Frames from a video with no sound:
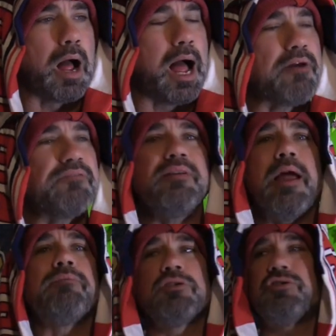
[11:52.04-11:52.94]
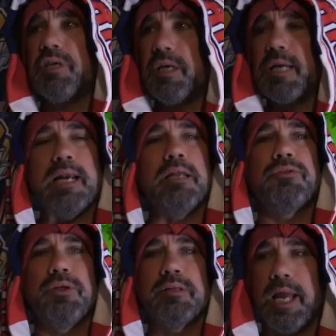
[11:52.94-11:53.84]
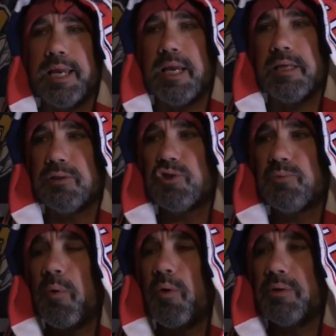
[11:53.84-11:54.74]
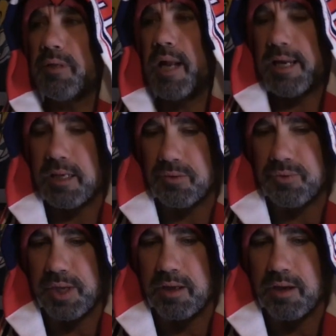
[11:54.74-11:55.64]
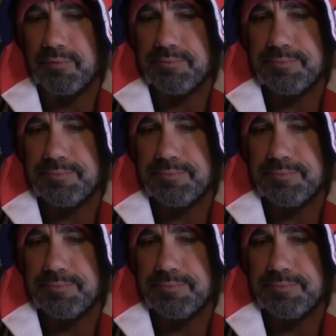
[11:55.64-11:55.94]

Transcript: I've never seen anything like it in sport that I can think of.